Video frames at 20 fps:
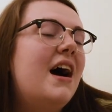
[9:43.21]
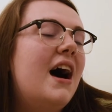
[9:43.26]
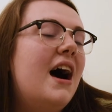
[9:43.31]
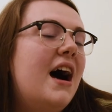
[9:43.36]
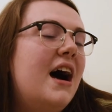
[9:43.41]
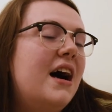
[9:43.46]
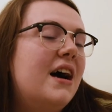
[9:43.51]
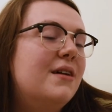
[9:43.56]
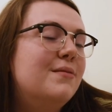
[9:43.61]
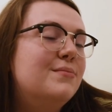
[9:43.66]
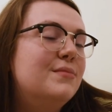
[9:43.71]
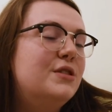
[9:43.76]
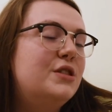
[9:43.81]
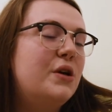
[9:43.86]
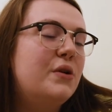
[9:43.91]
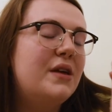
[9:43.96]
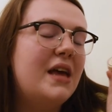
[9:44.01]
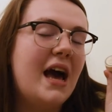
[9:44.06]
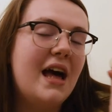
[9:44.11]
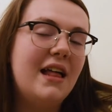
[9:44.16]
Um,
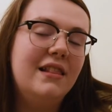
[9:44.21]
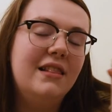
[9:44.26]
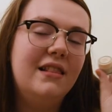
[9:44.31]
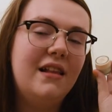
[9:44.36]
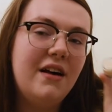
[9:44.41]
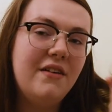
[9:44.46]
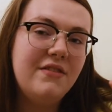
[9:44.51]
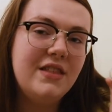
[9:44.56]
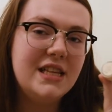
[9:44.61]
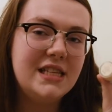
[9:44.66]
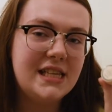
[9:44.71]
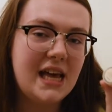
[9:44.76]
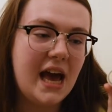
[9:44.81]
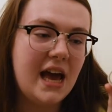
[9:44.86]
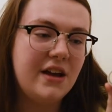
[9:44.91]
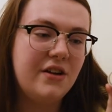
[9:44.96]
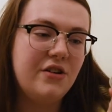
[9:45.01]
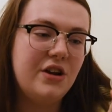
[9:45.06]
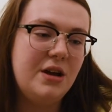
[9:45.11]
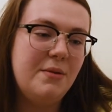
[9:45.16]
so yeah, love this
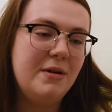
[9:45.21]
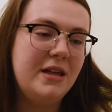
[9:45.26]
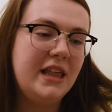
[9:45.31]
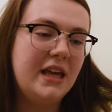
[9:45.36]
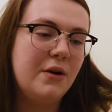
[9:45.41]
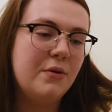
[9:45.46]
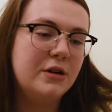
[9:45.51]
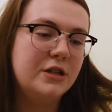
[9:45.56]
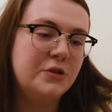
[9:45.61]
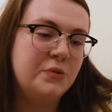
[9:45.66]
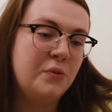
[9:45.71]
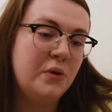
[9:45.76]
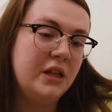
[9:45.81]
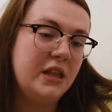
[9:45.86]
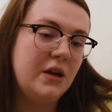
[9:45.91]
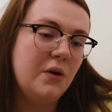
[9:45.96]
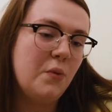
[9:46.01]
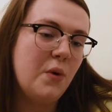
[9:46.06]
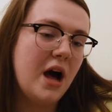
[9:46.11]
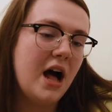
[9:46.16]
eye cream. I think it works
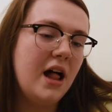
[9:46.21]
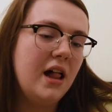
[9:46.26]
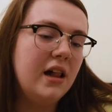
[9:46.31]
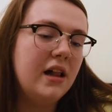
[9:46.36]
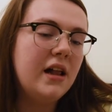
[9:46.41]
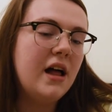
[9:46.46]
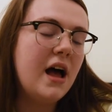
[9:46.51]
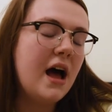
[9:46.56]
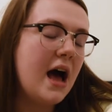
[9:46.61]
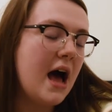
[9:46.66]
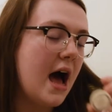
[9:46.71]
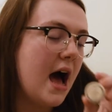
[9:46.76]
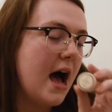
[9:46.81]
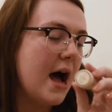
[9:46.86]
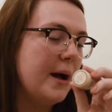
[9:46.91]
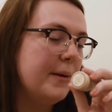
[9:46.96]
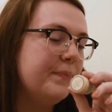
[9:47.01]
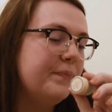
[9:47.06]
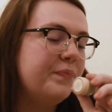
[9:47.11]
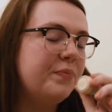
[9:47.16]
really well.
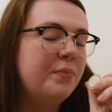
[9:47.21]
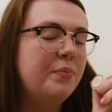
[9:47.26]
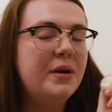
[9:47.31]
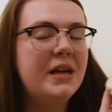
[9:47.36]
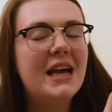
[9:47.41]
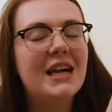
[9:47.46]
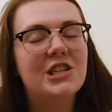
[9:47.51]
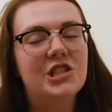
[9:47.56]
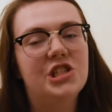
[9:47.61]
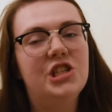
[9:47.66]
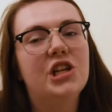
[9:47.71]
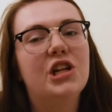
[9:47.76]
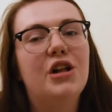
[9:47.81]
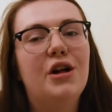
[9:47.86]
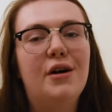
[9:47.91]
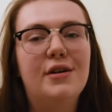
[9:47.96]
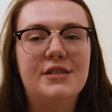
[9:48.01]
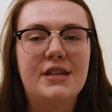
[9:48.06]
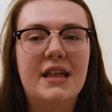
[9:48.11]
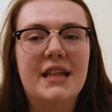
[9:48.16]
Um, but yeah, just to
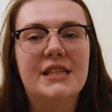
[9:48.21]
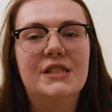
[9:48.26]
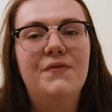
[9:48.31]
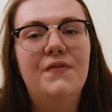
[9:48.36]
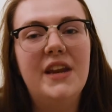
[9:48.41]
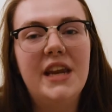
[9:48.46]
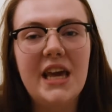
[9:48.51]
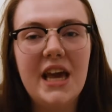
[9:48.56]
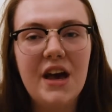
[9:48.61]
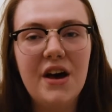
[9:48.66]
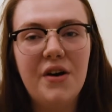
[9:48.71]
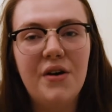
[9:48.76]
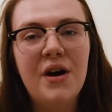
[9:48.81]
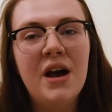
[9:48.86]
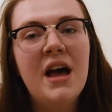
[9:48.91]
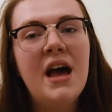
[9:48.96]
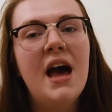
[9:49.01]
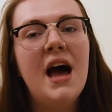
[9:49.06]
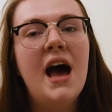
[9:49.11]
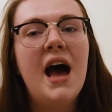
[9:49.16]
close out this video,
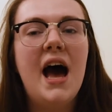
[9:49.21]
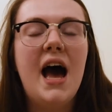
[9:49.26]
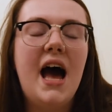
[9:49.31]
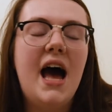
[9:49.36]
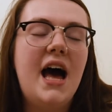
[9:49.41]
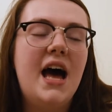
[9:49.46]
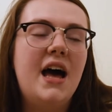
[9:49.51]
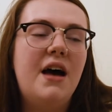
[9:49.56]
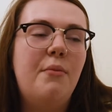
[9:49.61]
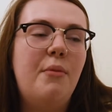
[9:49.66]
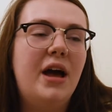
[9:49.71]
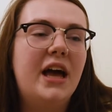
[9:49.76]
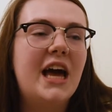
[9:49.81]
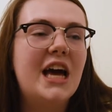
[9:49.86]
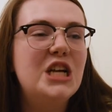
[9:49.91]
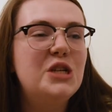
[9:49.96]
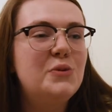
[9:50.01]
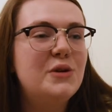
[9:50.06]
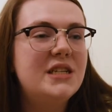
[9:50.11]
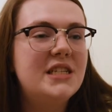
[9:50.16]
um, I
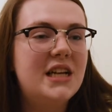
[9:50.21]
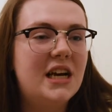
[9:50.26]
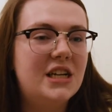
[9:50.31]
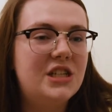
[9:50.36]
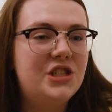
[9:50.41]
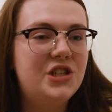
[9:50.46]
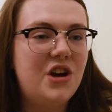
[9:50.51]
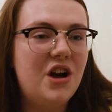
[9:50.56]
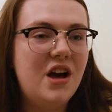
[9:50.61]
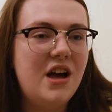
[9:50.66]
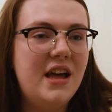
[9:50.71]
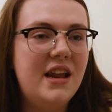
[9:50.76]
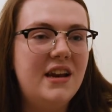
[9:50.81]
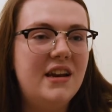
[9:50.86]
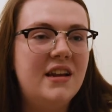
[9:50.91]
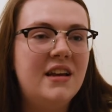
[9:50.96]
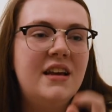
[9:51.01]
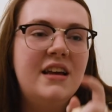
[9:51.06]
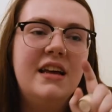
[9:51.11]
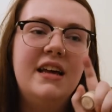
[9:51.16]
kind of want to touch
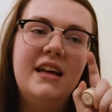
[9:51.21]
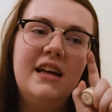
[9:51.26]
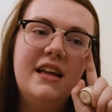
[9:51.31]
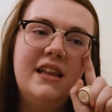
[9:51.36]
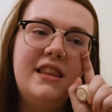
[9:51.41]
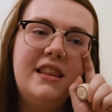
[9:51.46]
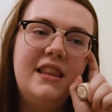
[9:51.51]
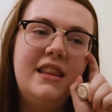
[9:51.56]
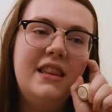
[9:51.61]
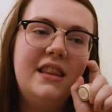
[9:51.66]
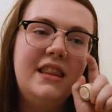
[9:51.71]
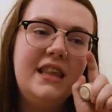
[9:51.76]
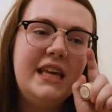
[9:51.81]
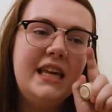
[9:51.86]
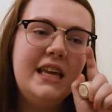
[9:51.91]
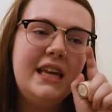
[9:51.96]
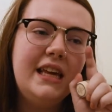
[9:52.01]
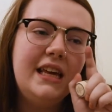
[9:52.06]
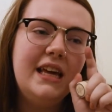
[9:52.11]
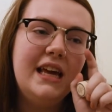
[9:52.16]
on
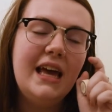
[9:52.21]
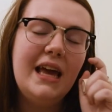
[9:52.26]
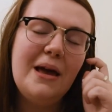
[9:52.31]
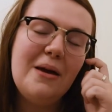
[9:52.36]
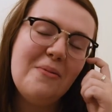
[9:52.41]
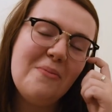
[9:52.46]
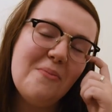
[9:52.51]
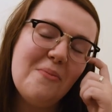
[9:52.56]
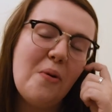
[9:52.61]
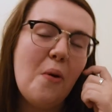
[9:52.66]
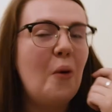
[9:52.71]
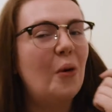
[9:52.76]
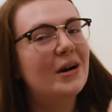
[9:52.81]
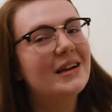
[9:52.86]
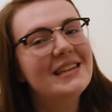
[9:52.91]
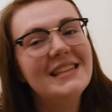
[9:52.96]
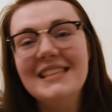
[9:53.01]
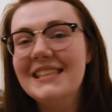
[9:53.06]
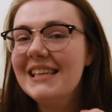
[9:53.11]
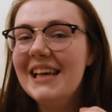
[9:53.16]
the
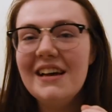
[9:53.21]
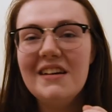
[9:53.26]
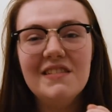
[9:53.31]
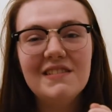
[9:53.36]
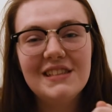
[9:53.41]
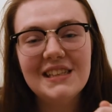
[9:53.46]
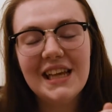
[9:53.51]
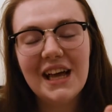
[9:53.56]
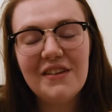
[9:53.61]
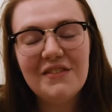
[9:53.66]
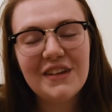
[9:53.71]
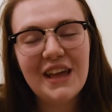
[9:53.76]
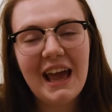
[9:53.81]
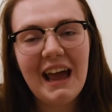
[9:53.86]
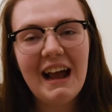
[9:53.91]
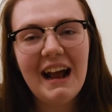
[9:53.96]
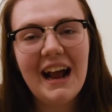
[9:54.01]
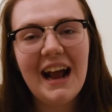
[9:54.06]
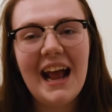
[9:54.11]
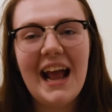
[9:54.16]
importance of
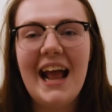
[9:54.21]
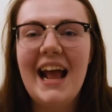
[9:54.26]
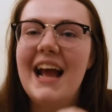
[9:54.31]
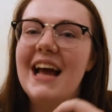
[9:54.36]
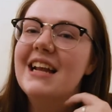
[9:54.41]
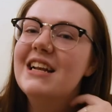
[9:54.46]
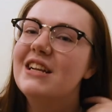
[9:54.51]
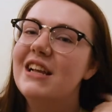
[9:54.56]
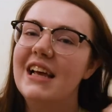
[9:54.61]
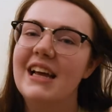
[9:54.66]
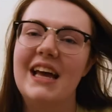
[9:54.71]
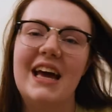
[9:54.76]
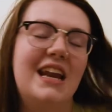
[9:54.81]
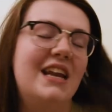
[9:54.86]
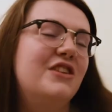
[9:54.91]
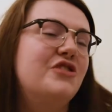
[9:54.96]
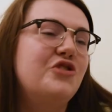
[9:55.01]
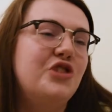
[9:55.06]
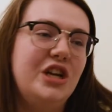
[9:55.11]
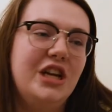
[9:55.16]
self-care and like
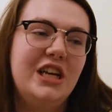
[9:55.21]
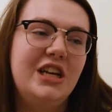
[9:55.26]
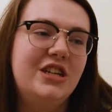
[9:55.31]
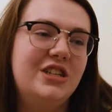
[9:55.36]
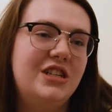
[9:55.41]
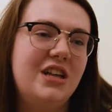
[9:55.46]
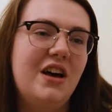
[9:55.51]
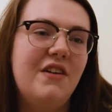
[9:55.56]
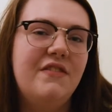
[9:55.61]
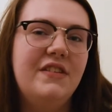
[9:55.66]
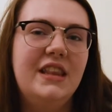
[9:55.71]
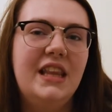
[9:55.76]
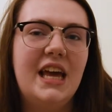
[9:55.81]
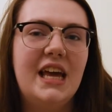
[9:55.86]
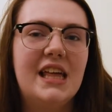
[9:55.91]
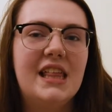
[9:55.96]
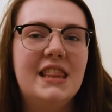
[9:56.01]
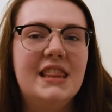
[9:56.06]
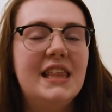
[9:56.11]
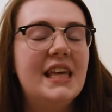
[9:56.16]
kind of treating yourself and
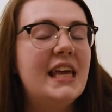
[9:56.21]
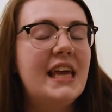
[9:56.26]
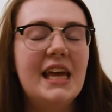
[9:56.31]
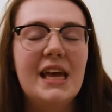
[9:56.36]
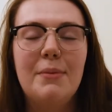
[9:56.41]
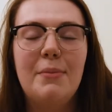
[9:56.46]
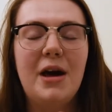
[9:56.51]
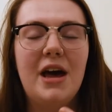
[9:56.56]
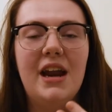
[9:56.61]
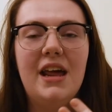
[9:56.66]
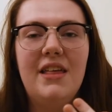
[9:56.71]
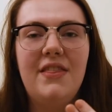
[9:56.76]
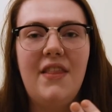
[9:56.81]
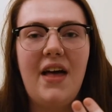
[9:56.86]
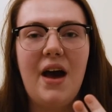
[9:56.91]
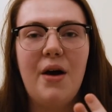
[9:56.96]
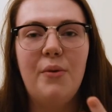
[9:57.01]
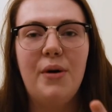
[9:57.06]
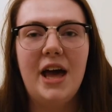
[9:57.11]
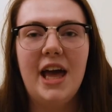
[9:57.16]
like thinking about it in
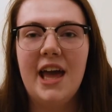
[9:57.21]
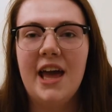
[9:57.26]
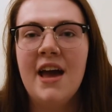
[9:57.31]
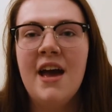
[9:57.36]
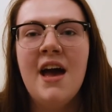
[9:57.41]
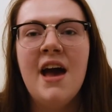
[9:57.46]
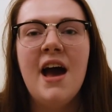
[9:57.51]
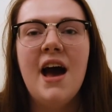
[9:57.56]
that way.